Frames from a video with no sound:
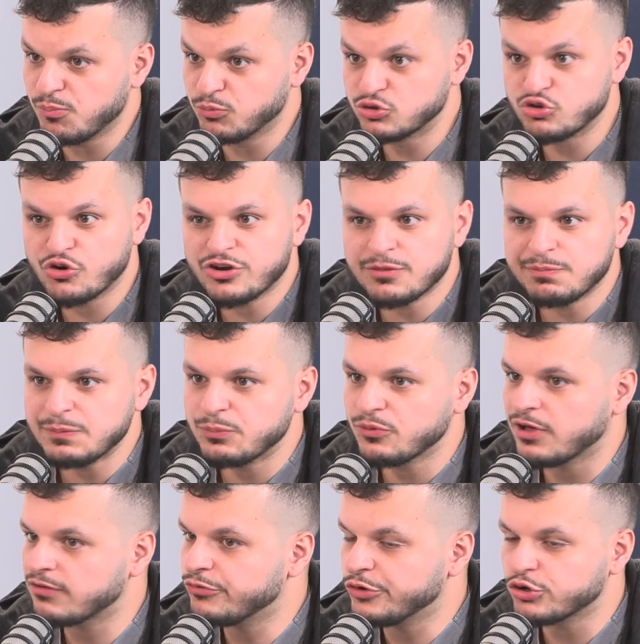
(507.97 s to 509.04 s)
Majority of people
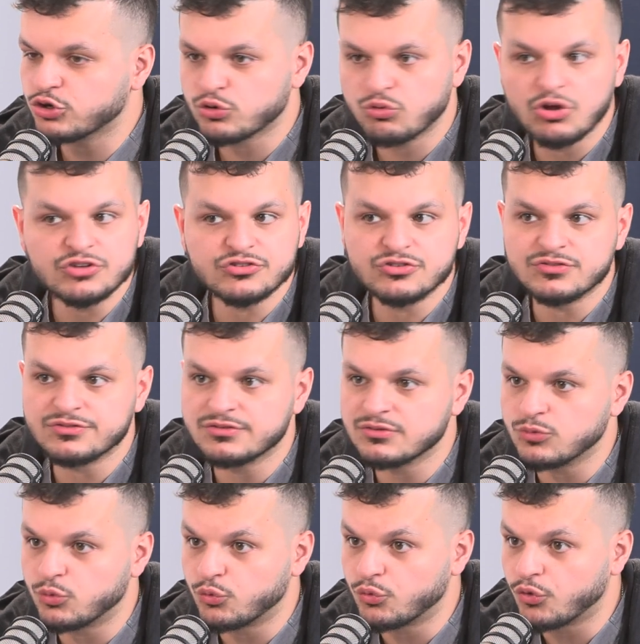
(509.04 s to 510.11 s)
have their crutches
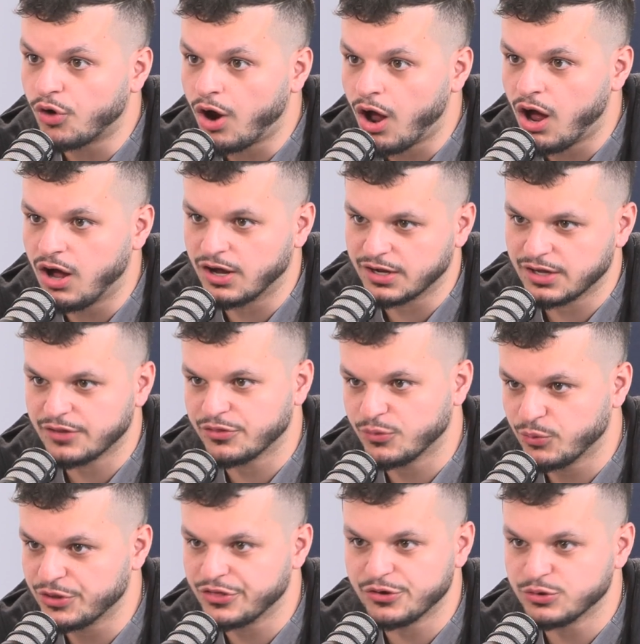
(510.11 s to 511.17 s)
wrong, the
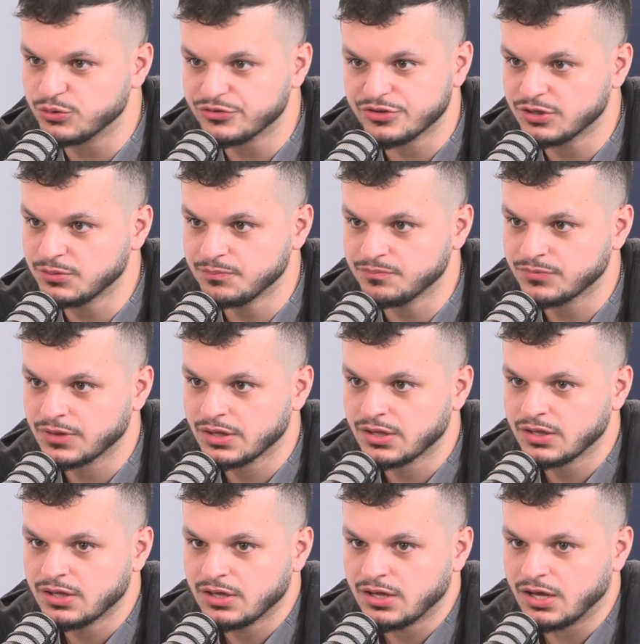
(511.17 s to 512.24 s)
way they're using them.
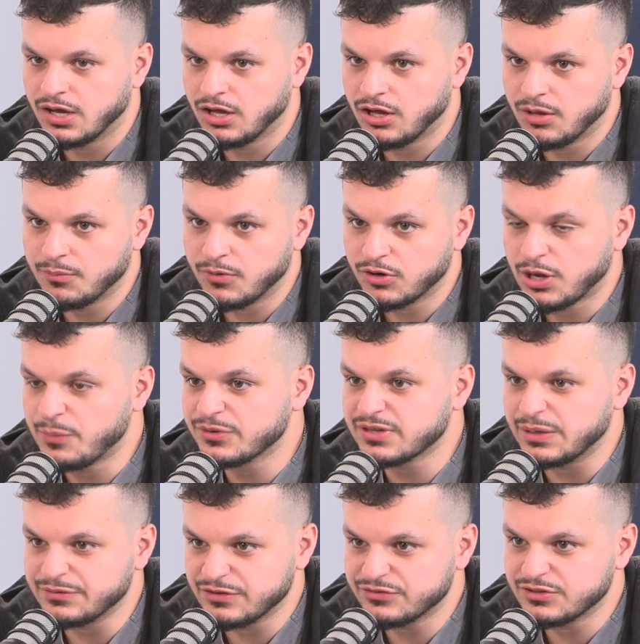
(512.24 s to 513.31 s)
A couple of
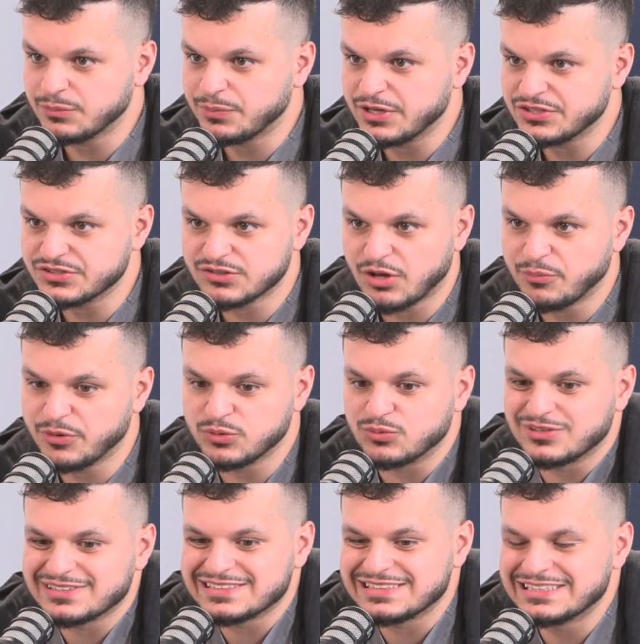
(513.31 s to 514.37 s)
times I've seen patients come in
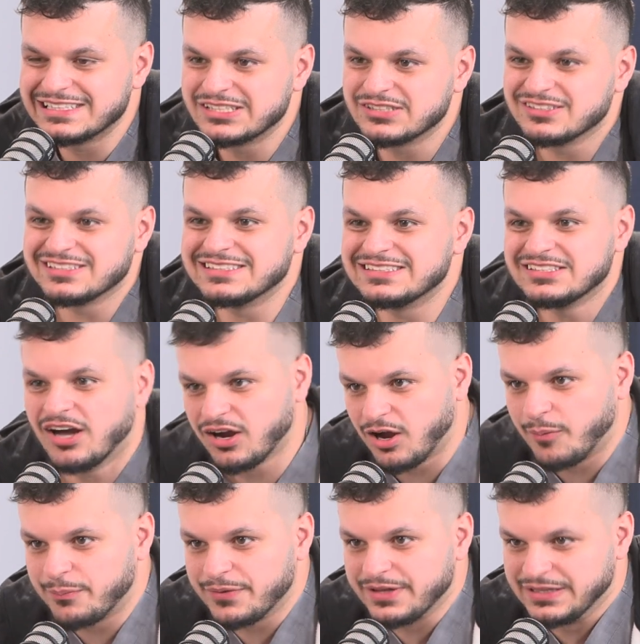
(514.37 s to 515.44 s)
where it's literally dug
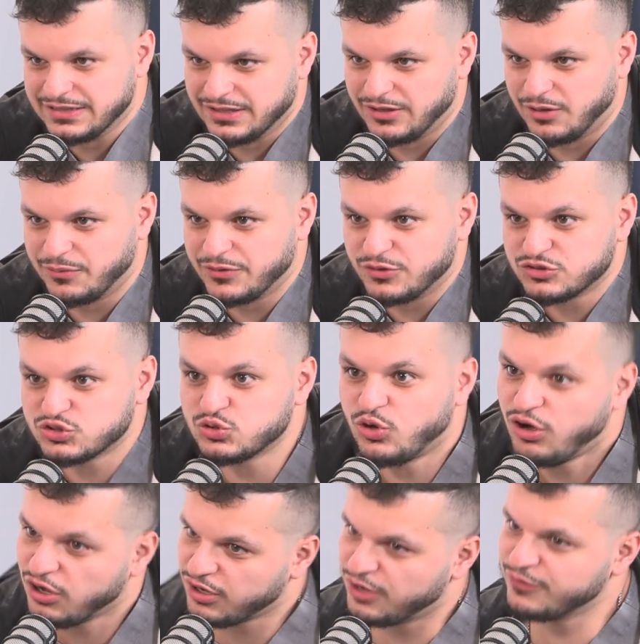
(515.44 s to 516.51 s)
up into them and they're
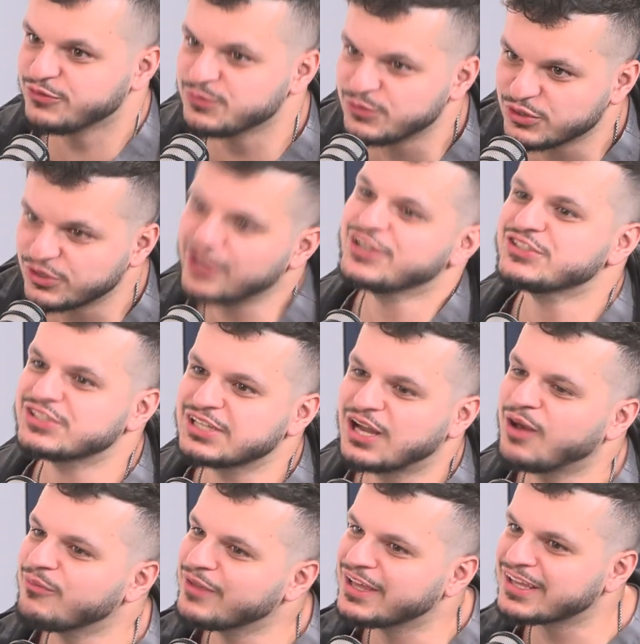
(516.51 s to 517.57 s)
so uncomfortable crouching.
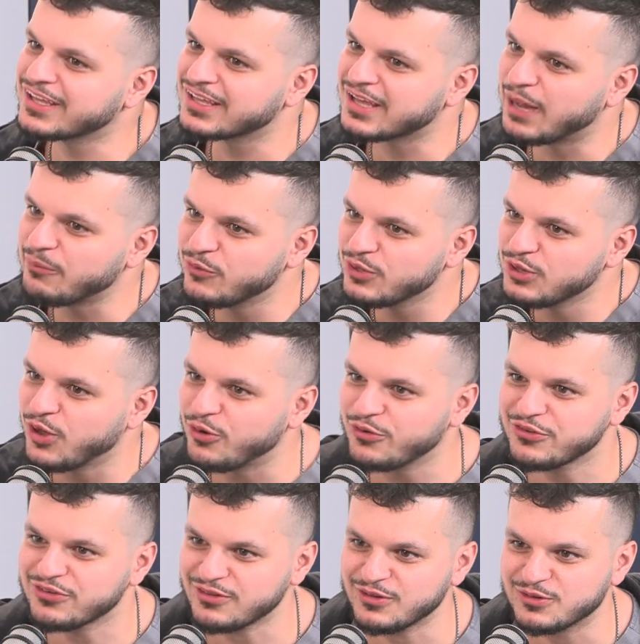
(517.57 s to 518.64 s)
And I'm like, how about we lower
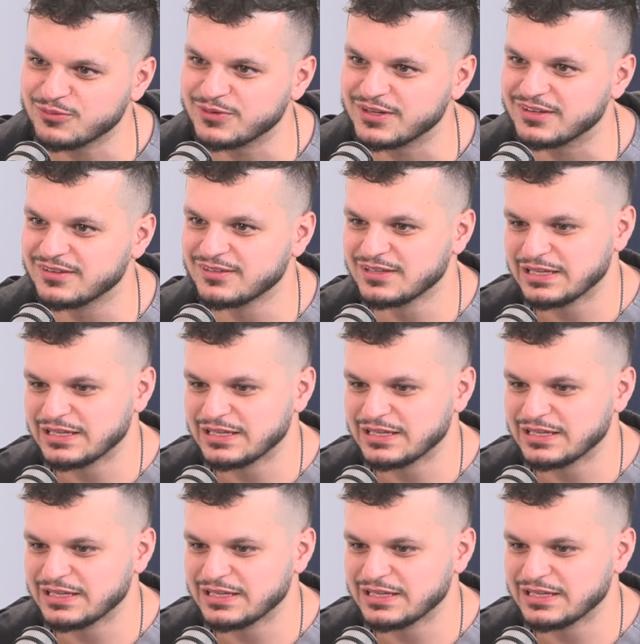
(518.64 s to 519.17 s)
this a little bit?